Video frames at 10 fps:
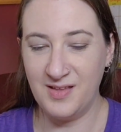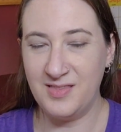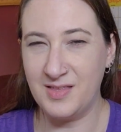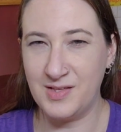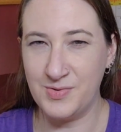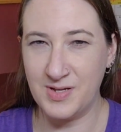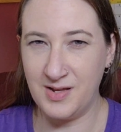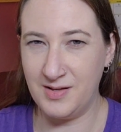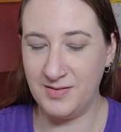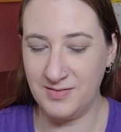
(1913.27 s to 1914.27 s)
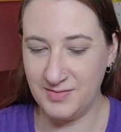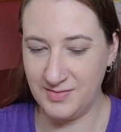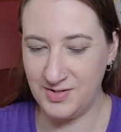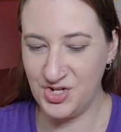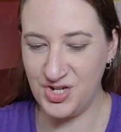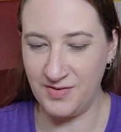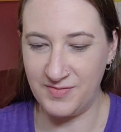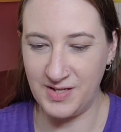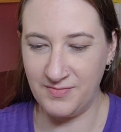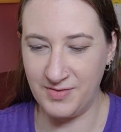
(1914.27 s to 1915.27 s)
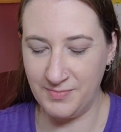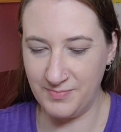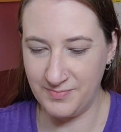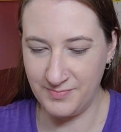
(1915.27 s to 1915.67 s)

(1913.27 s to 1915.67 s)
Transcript: I thought that was kind of shifty of them.